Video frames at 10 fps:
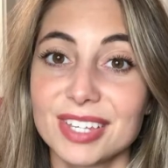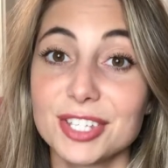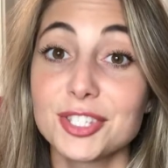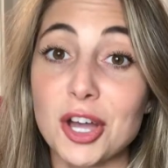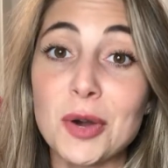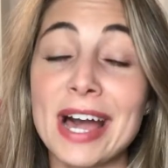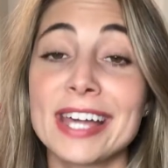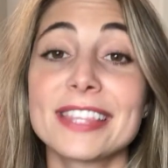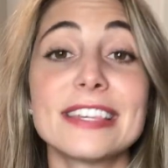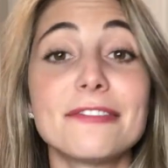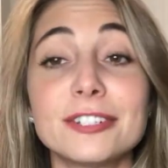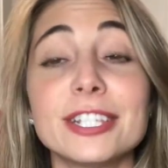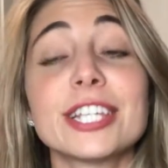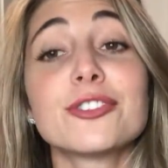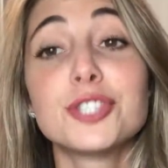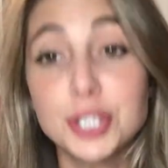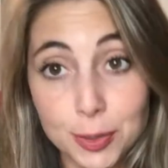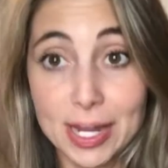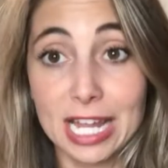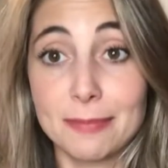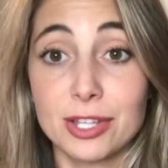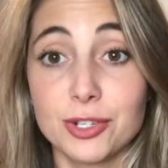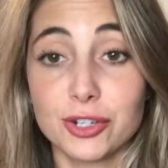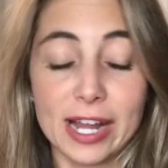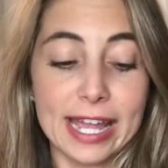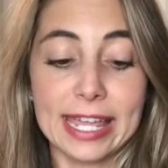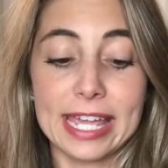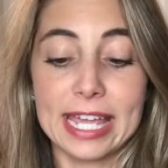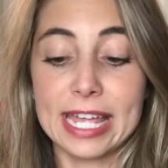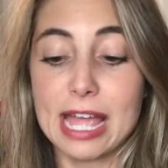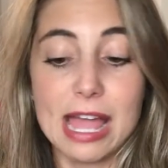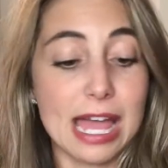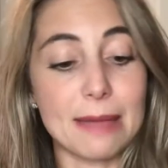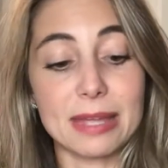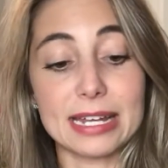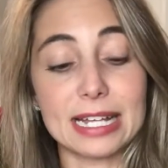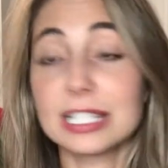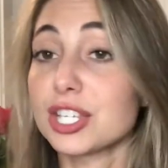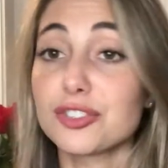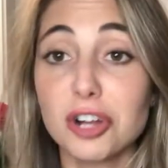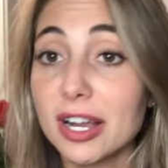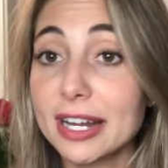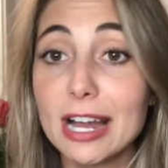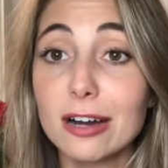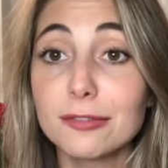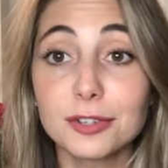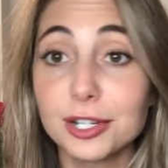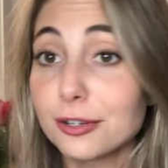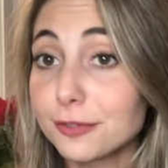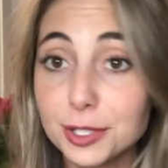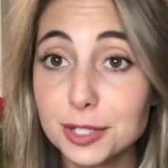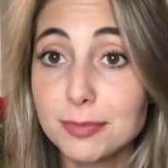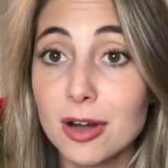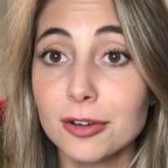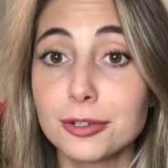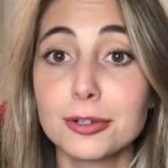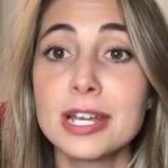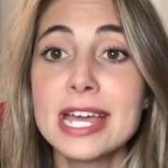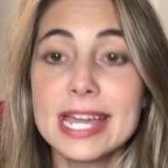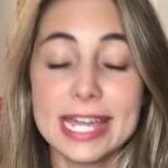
So I definitely do recommend you trying it. I mean, at least try it out for your first bottle.